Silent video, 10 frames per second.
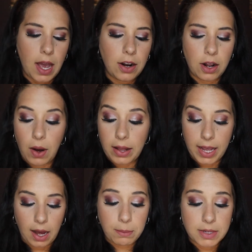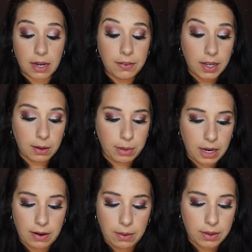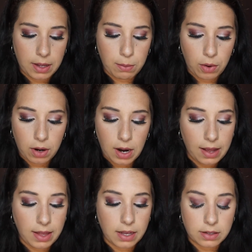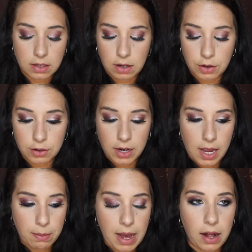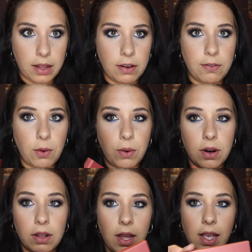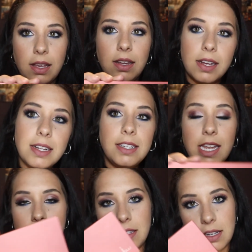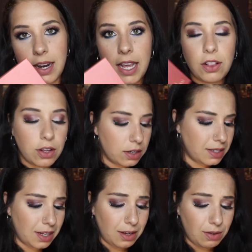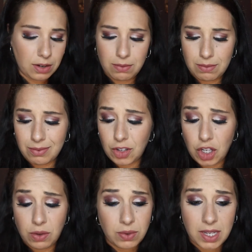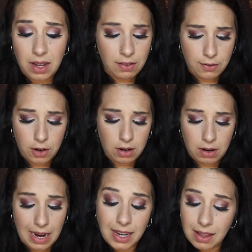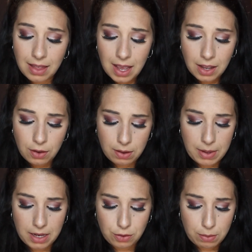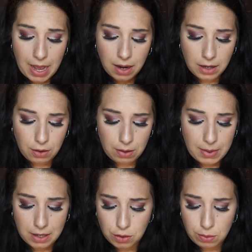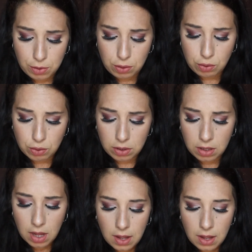I don't know, like I'm definitely gonna play around with it more. I think it's a great palette for like day to night looks. Like you can use it for anything. You can make it dramatic, you can make it super neutral.